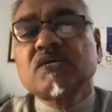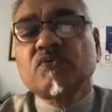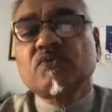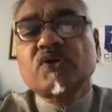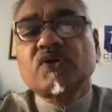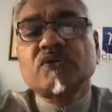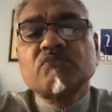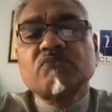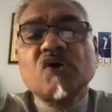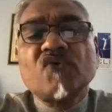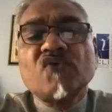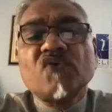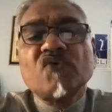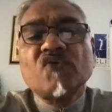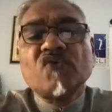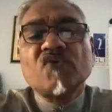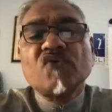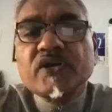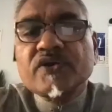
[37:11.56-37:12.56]
We're going to bow for
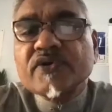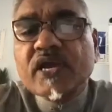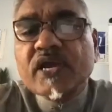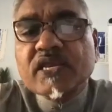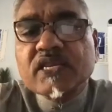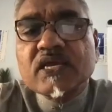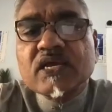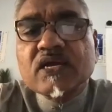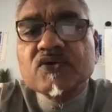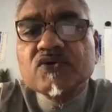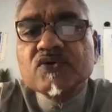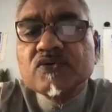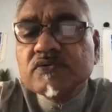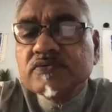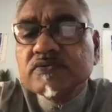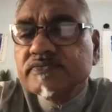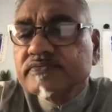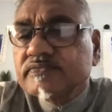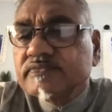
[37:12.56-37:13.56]
prayer right
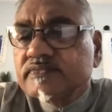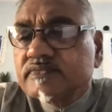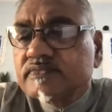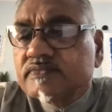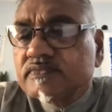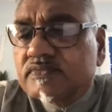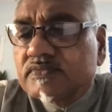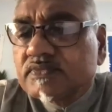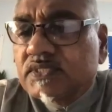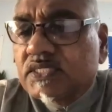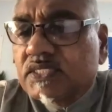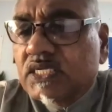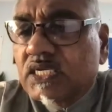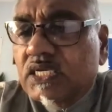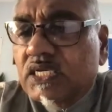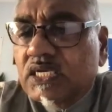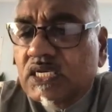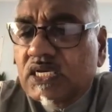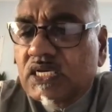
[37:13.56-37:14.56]
now.
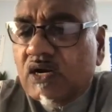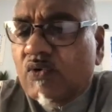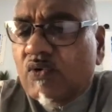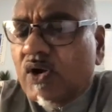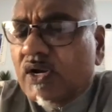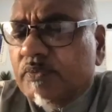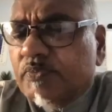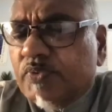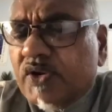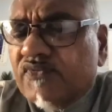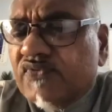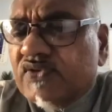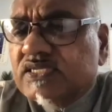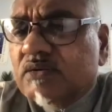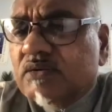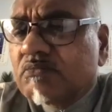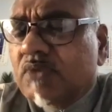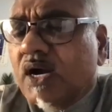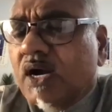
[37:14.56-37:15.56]
I want to pray for
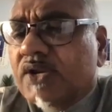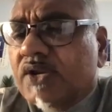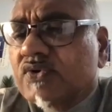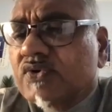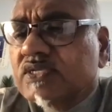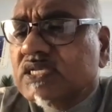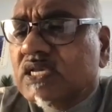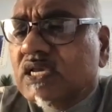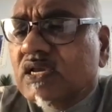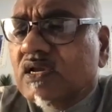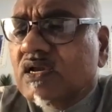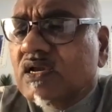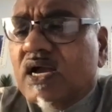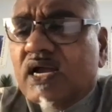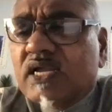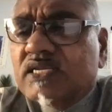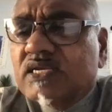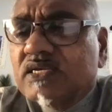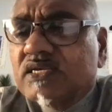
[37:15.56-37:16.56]
somebody who's saying,
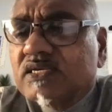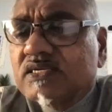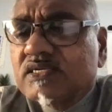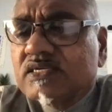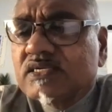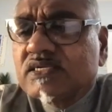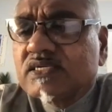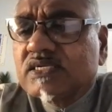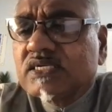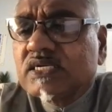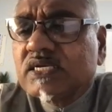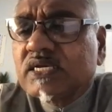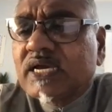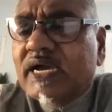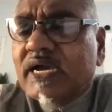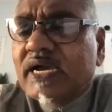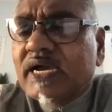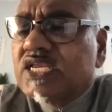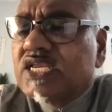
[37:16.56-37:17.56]
God,
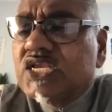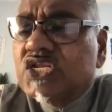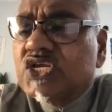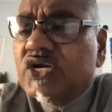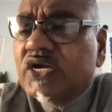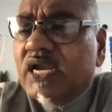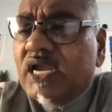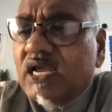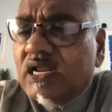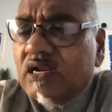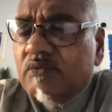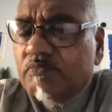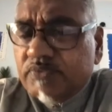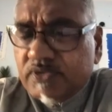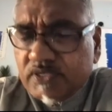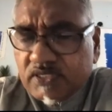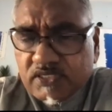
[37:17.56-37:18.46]
I need your help